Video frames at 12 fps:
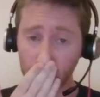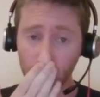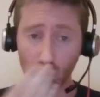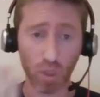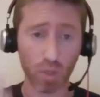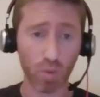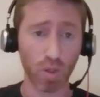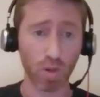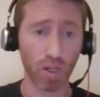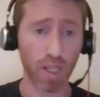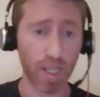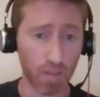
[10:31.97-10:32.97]
So what we
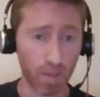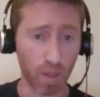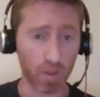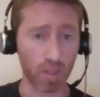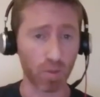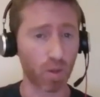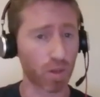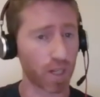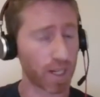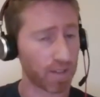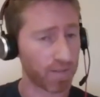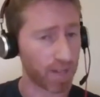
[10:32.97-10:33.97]
don't like about it, we don't
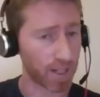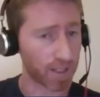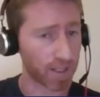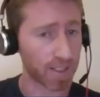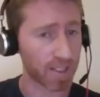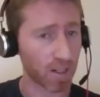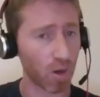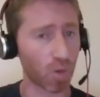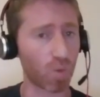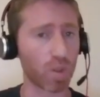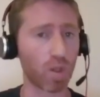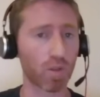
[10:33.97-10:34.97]
like the fact that it's
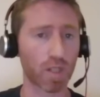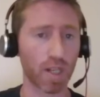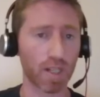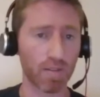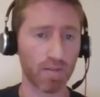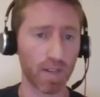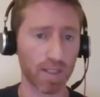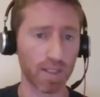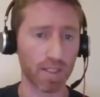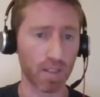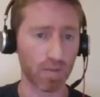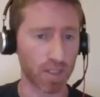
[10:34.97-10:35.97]
long. We don't like the fact
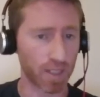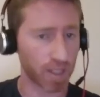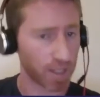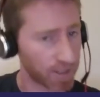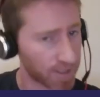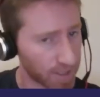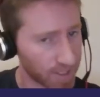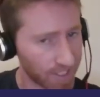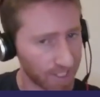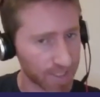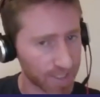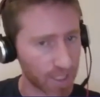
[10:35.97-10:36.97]
that everything is
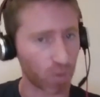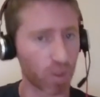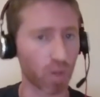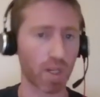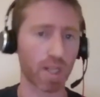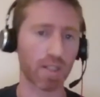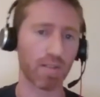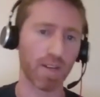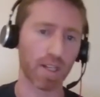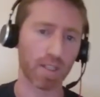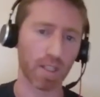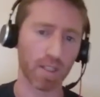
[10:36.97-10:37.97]
nested. We don't like the
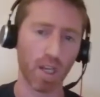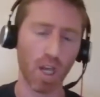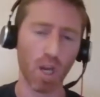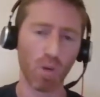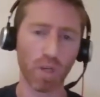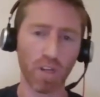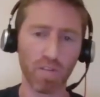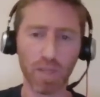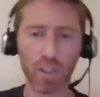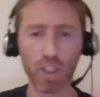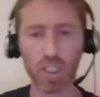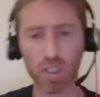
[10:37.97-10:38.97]
fact that we have
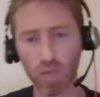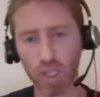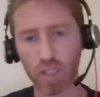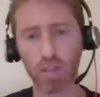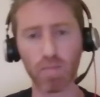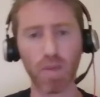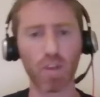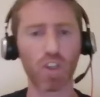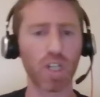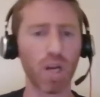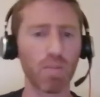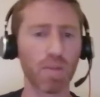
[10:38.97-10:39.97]
magic string and
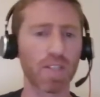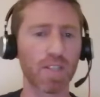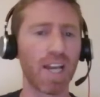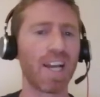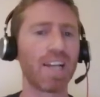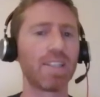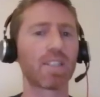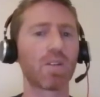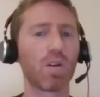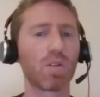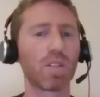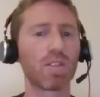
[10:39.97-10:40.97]
magic numbers, and this
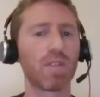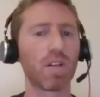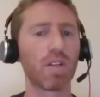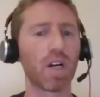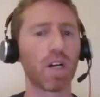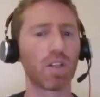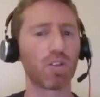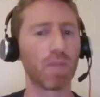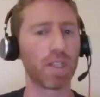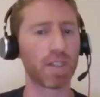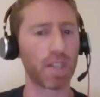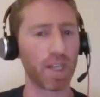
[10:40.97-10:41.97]
code is very hard to
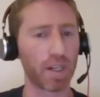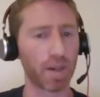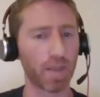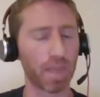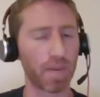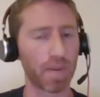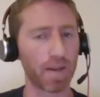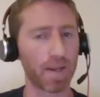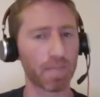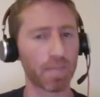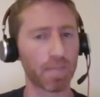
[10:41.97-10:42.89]
maintain, okay?